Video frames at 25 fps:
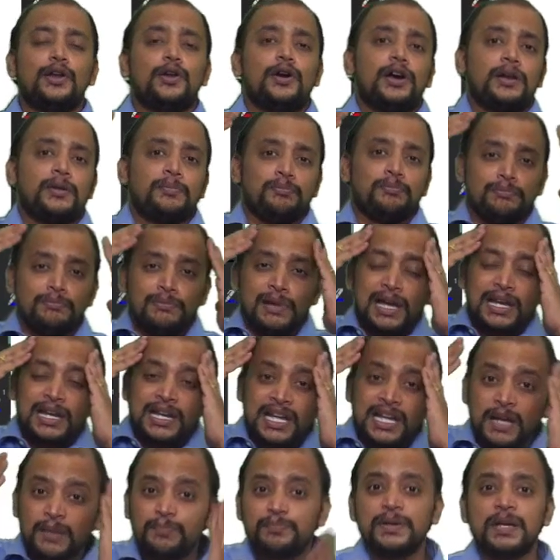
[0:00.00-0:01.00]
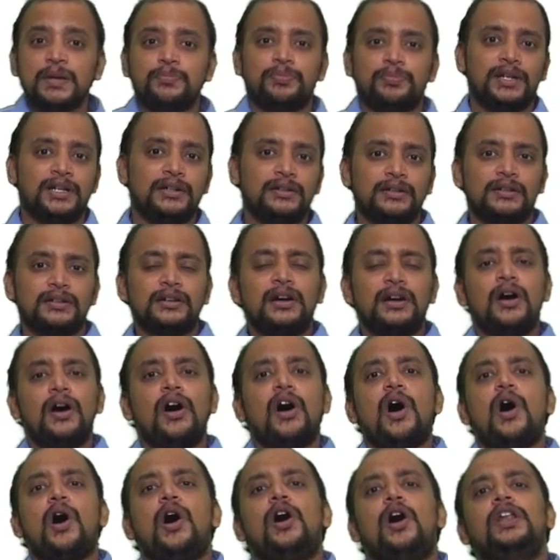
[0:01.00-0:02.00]
are many people,
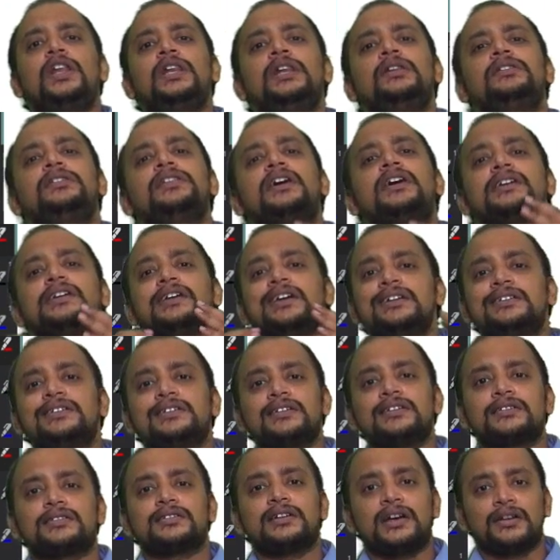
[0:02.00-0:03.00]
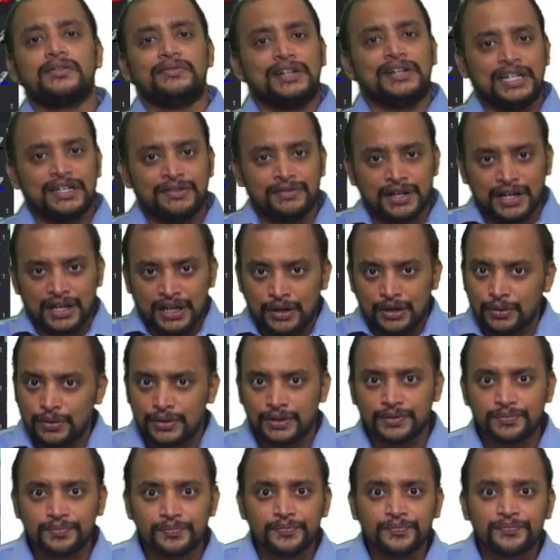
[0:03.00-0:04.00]
all the teachers are very, very
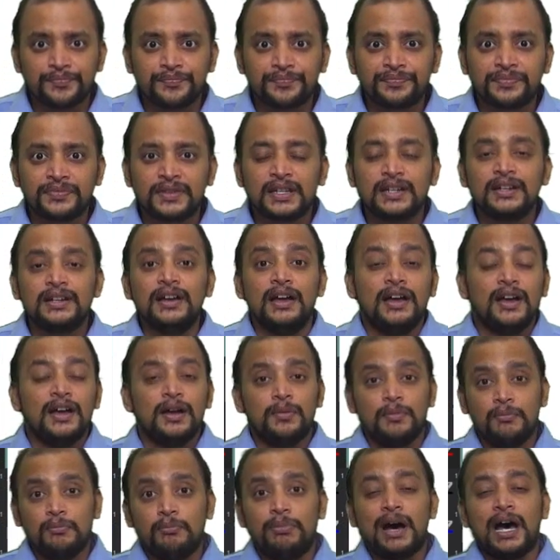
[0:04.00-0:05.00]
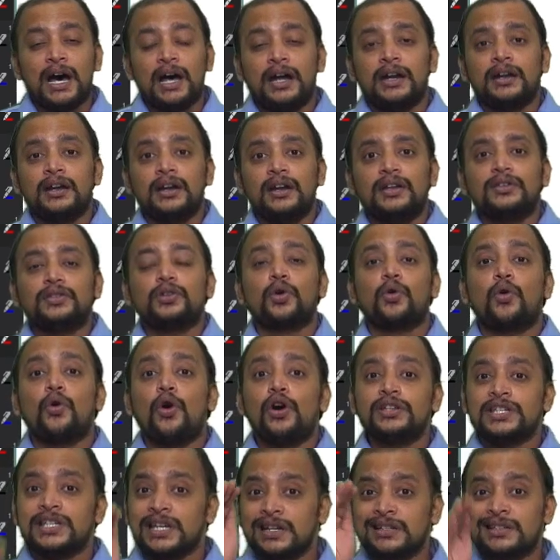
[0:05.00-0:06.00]
good. But the
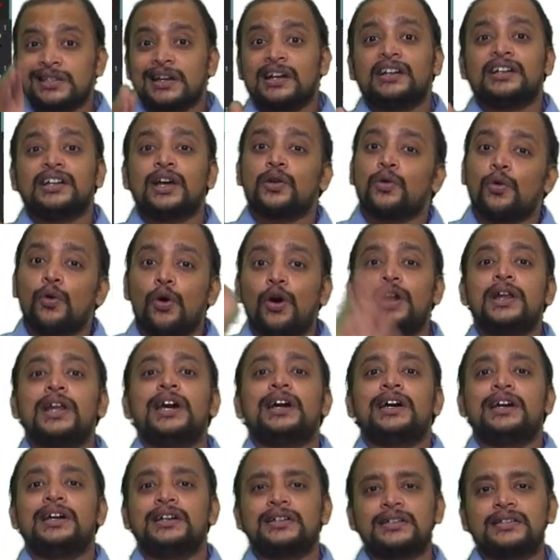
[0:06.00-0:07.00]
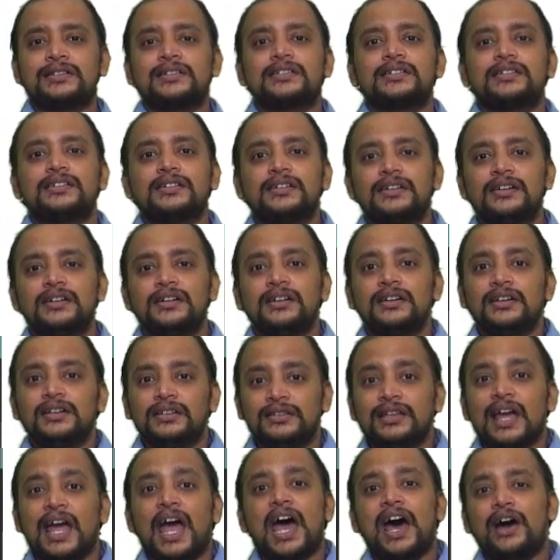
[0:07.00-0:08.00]
coaching center owners,
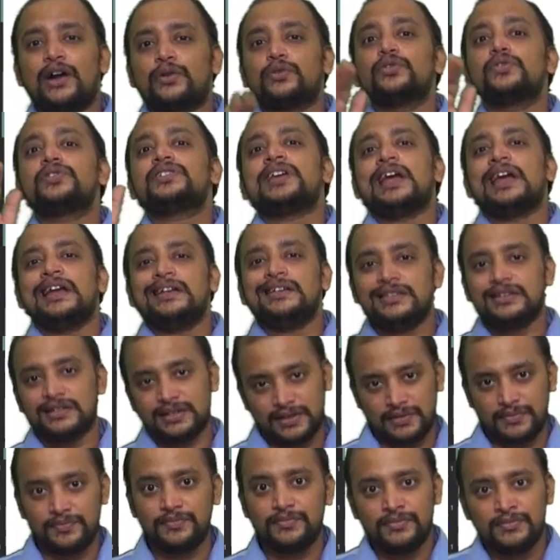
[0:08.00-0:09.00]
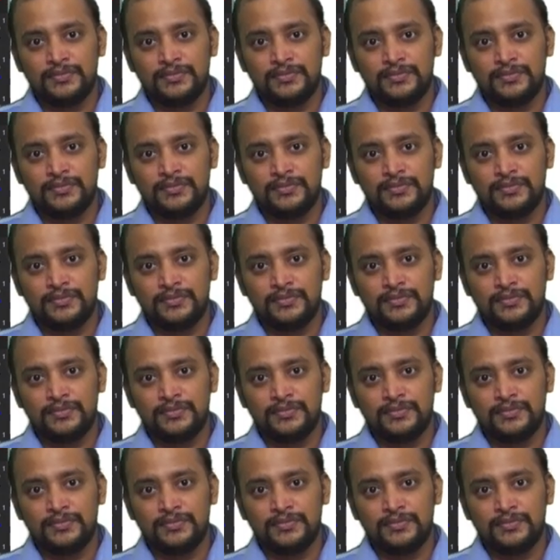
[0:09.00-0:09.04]
they have to change.